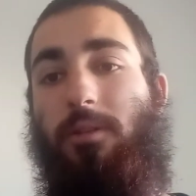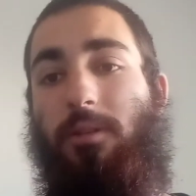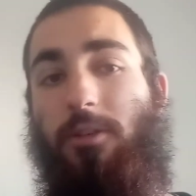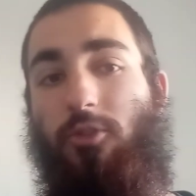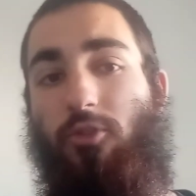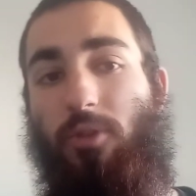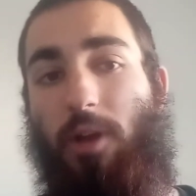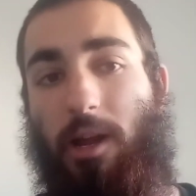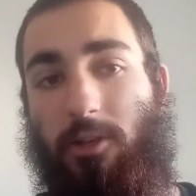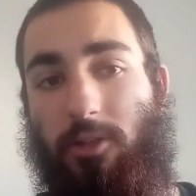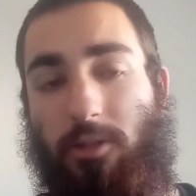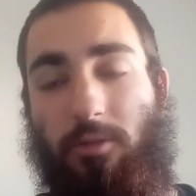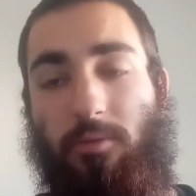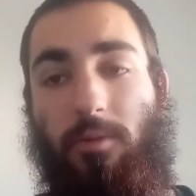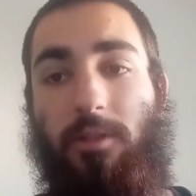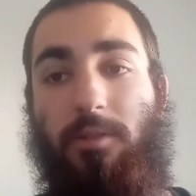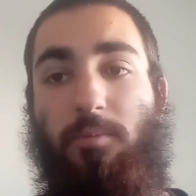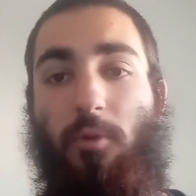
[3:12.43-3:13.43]
an attraction
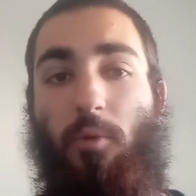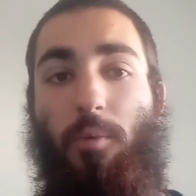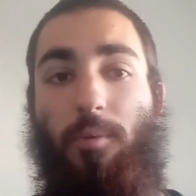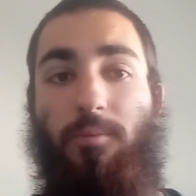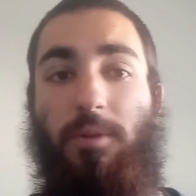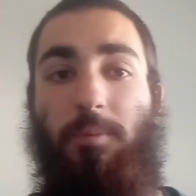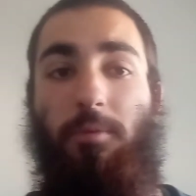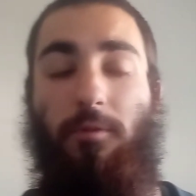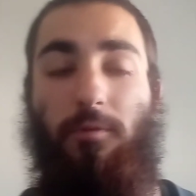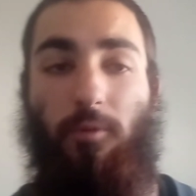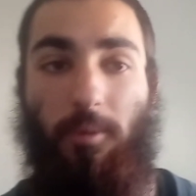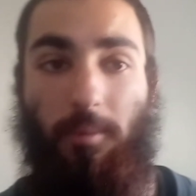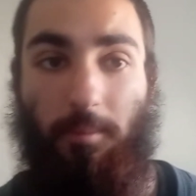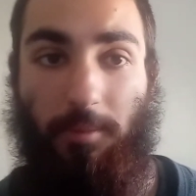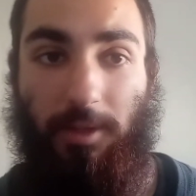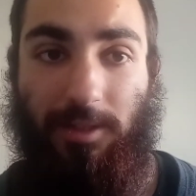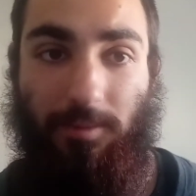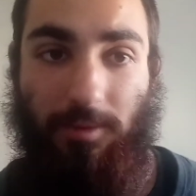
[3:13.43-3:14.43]
to us. But when we perform a
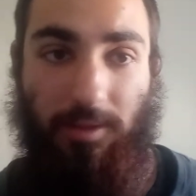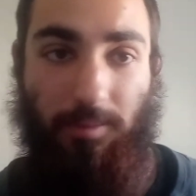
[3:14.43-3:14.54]
mitzvah,